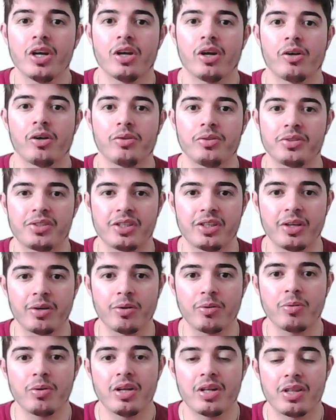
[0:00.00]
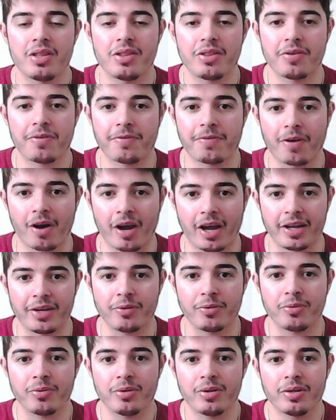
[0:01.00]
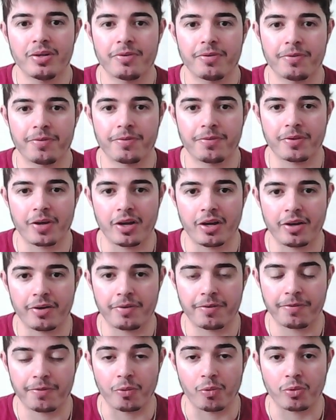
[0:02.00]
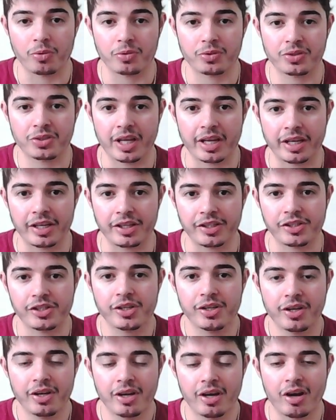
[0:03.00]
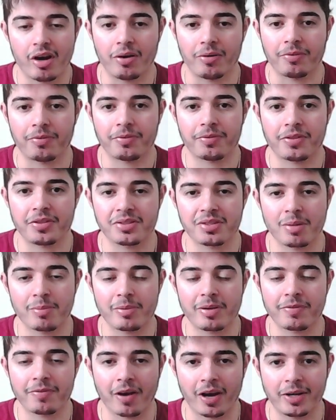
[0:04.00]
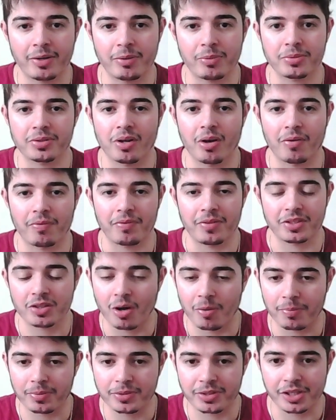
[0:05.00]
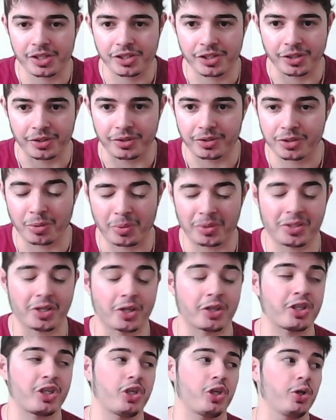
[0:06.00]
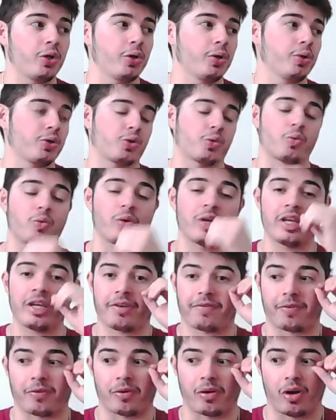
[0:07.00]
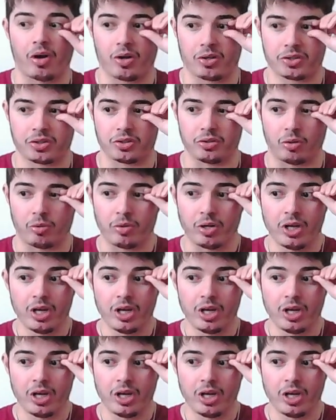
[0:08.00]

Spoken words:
until the final four stage of the semi-finals of this competition. So it's a huge week for Arsenal.